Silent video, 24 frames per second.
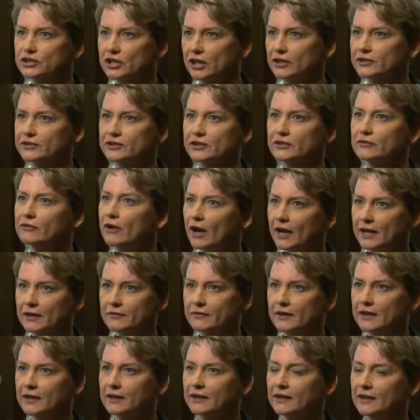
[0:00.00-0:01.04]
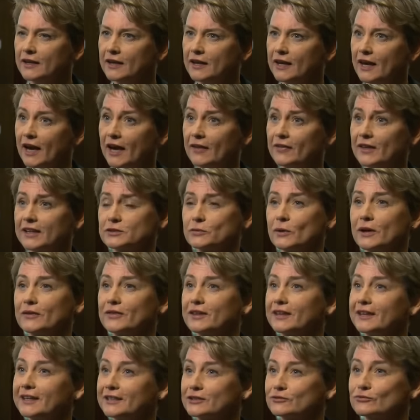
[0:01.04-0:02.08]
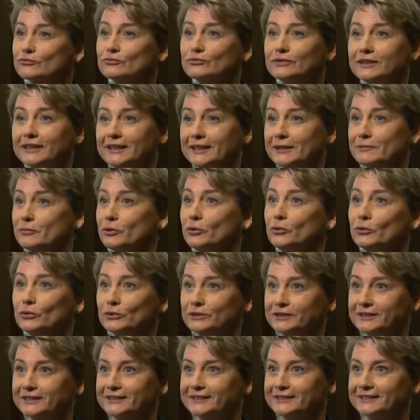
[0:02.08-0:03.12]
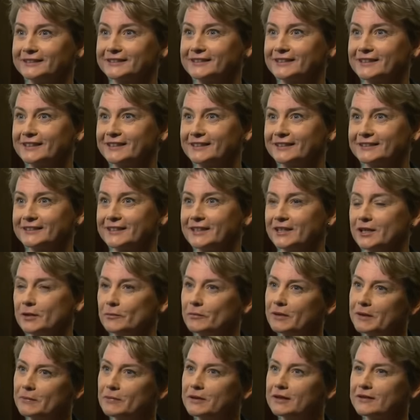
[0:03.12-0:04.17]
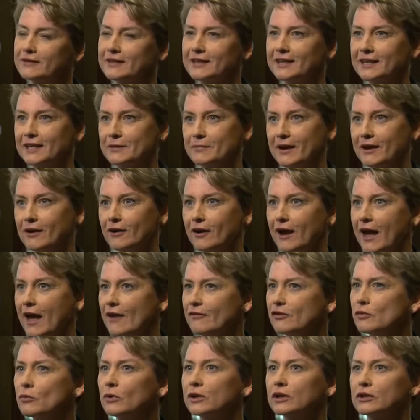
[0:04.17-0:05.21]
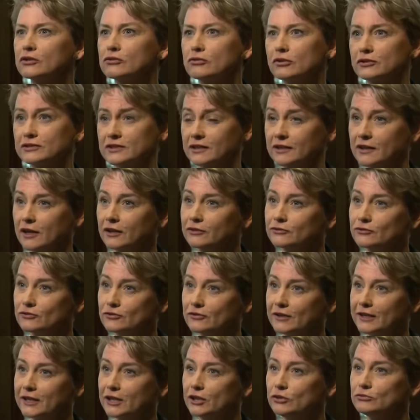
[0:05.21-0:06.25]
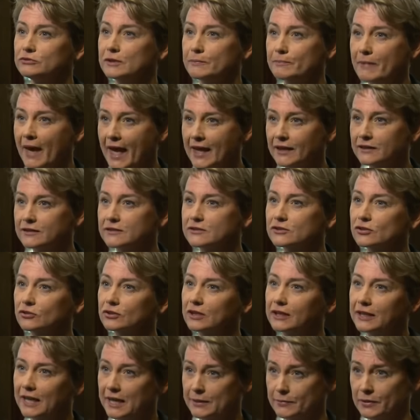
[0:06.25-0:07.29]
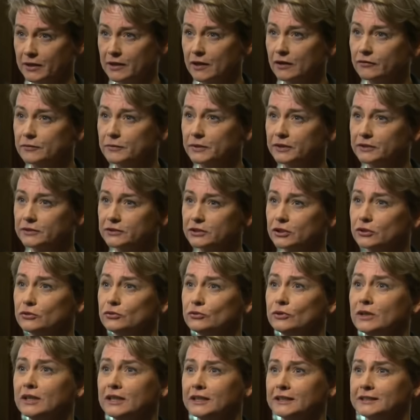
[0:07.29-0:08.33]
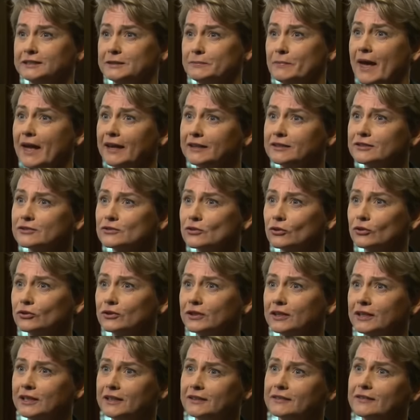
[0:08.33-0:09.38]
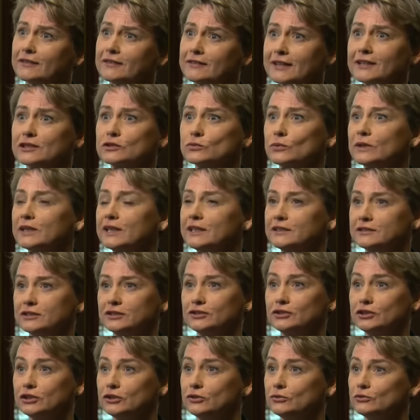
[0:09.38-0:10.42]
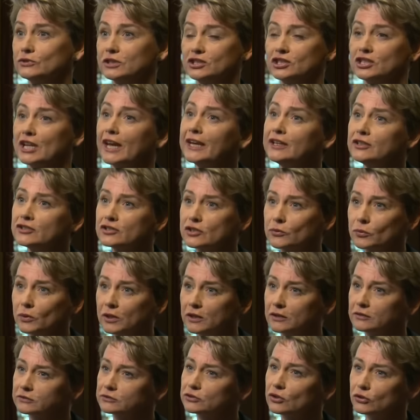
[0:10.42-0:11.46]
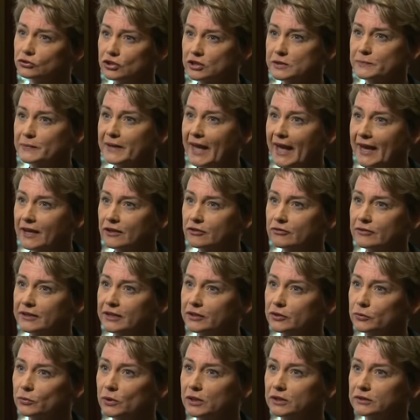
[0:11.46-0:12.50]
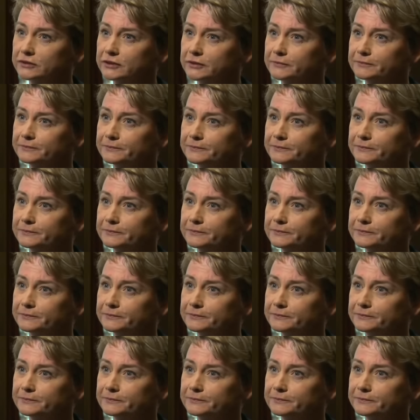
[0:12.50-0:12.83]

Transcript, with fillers: just arriving, and that's why I think it's really important that people are thinking about everyone across the country who depends on a Labour government, who depends on the things we need to do to change the world, not just be angry at the world.